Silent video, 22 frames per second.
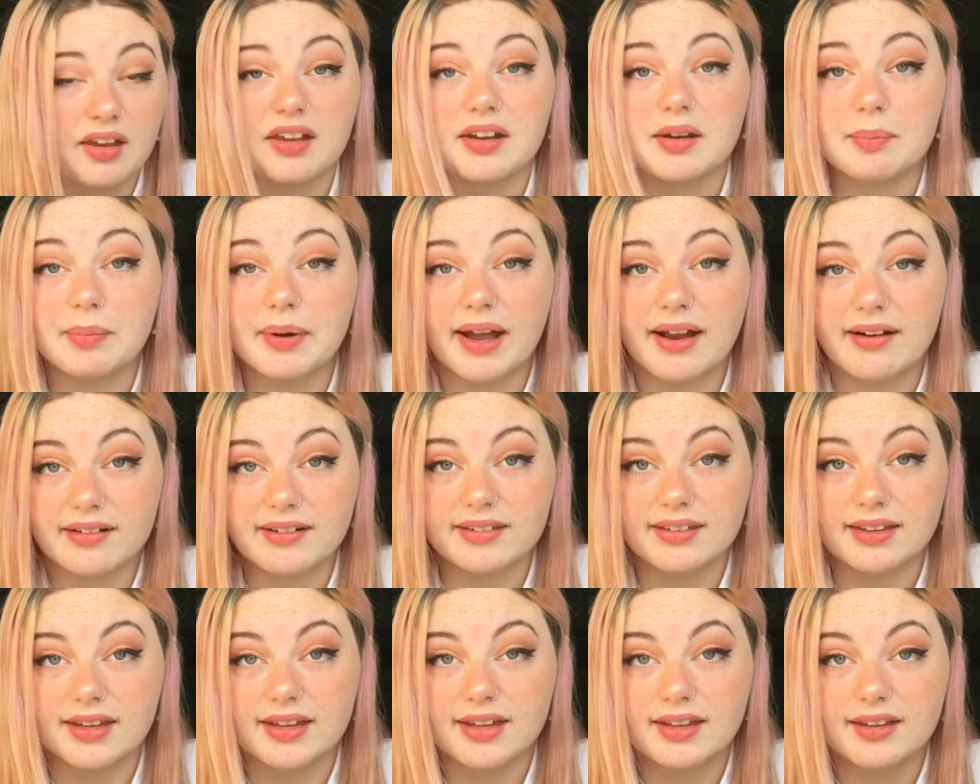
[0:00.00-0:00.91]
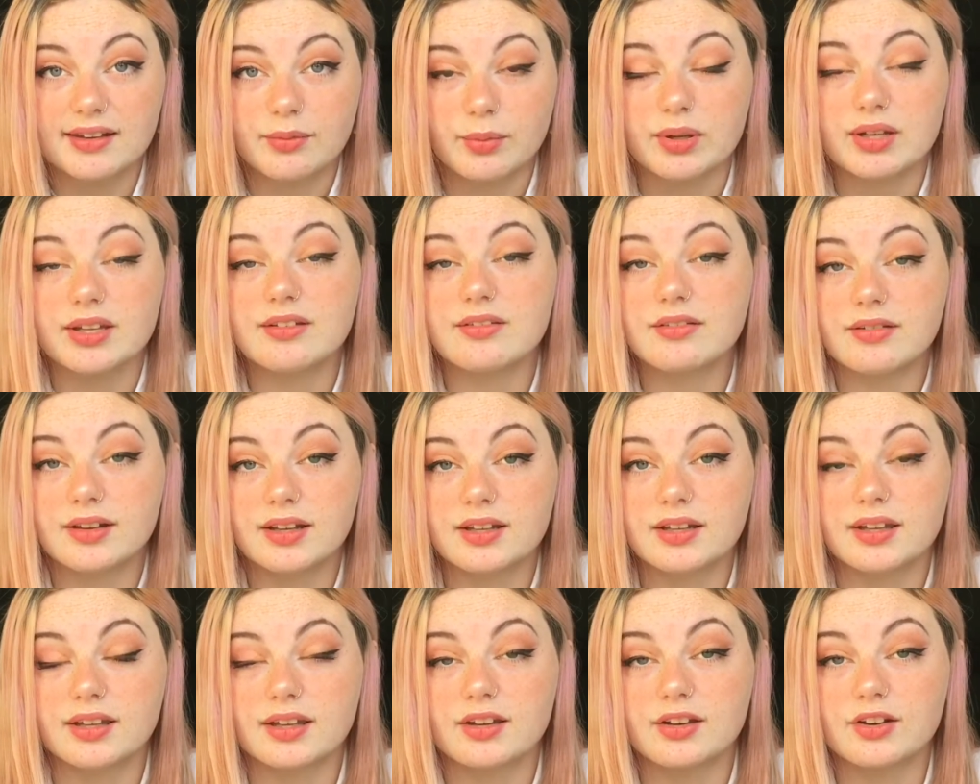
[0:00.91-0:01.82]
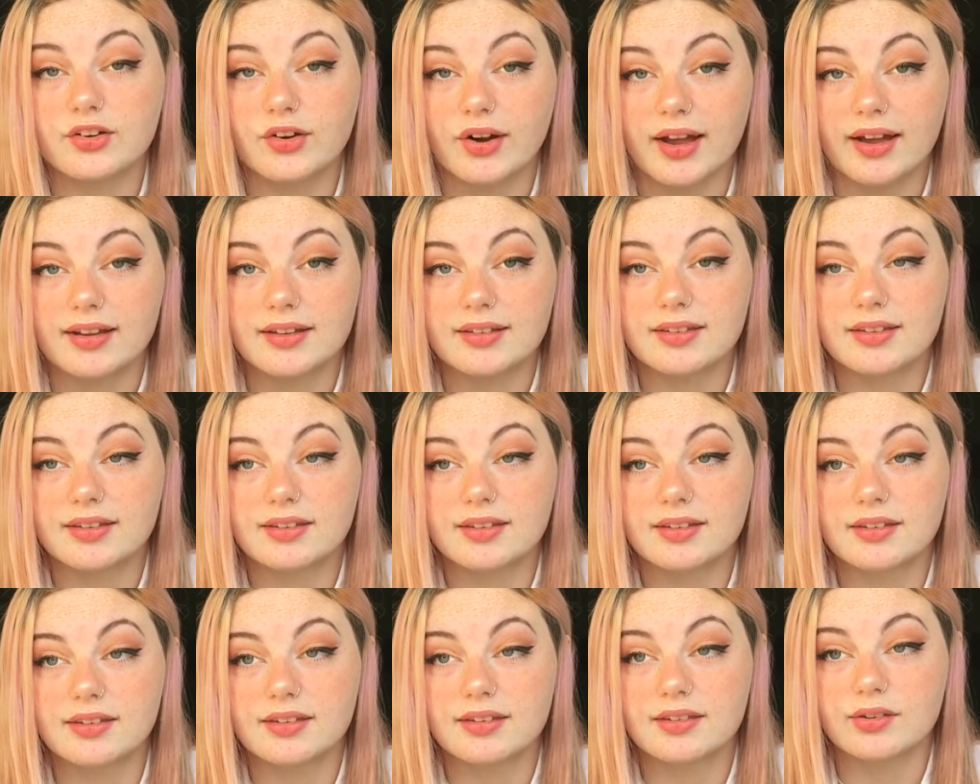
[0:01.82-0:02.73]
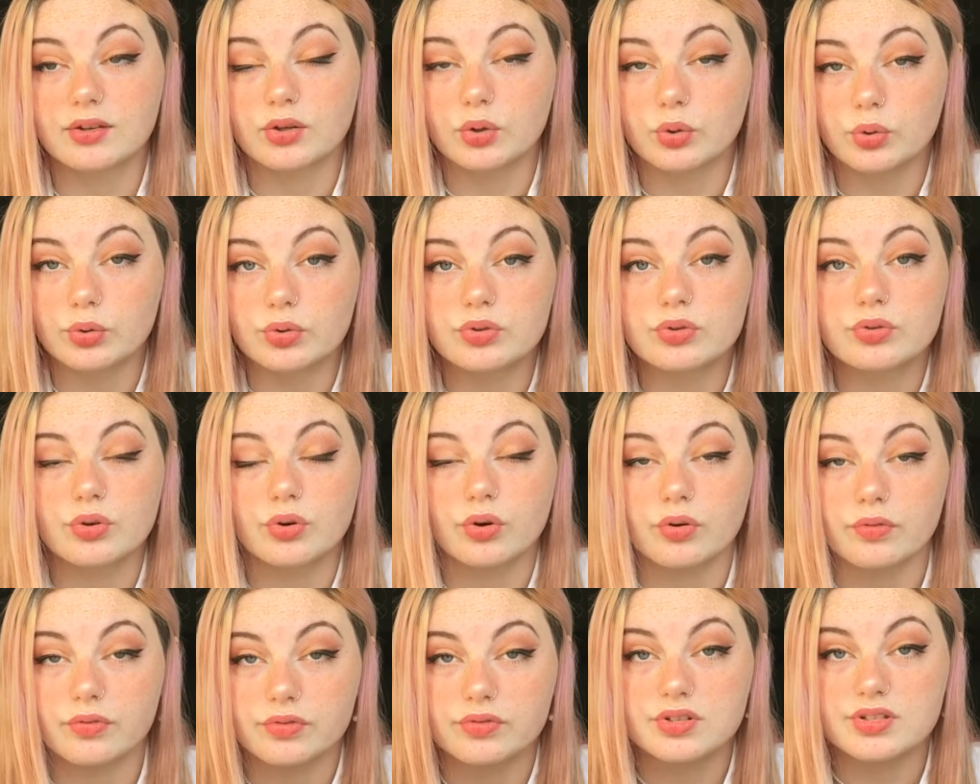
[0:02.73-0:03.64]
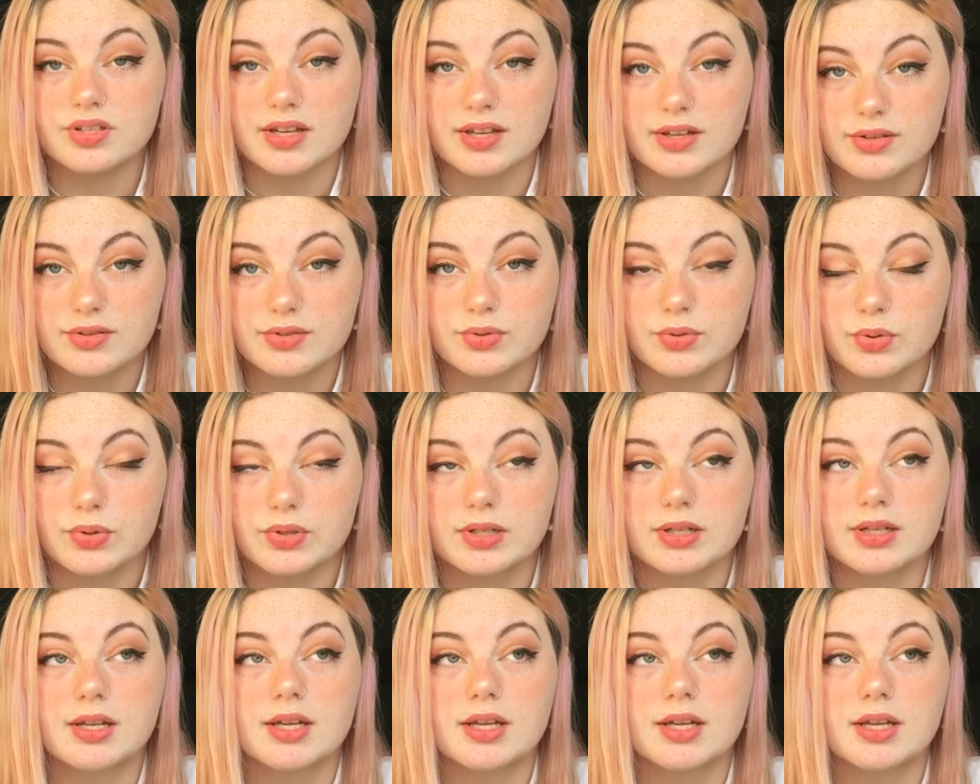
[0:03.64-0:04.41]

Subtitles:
And apparently when he finally cracked the code of the Rosetta Stone,